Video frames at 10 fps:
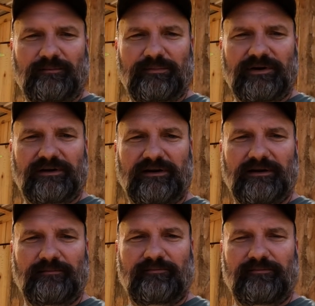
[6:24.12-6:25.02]
But
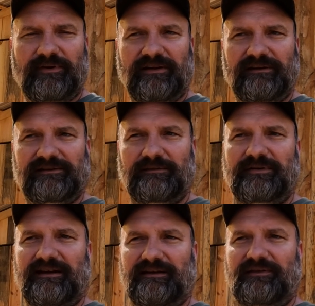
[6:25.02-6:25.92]
um,
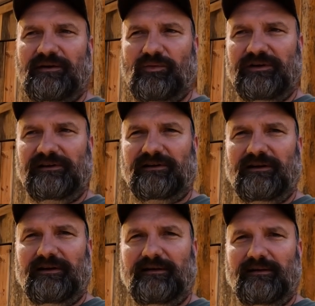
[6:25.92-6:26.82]
sometimes I think we,
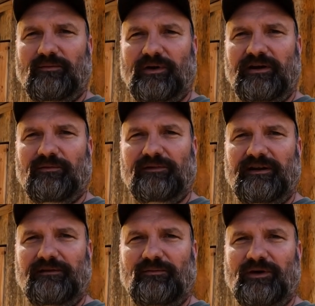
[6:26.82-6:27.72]
we
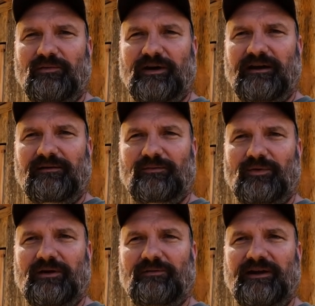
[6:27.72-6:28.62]
don't, we, we,
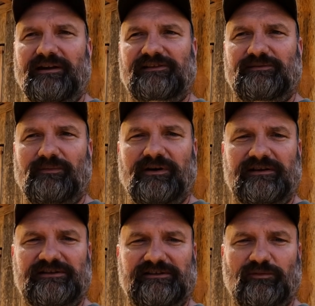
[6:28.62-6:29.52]
we don't need as
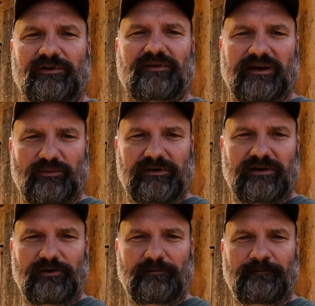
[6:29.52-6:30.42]
much as we think we
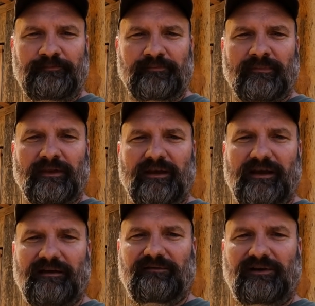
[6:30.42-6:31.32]
do.
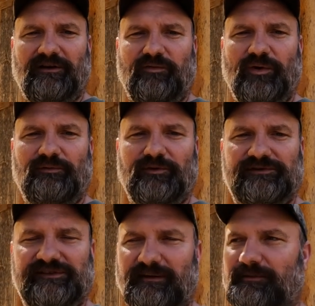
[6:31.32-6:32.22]
And, you know, if we would
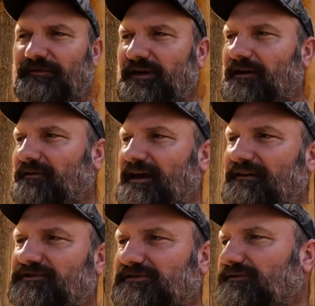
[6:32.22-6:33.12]
simplify our
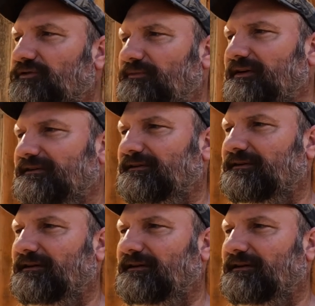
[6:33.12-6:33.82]
life just a little bit,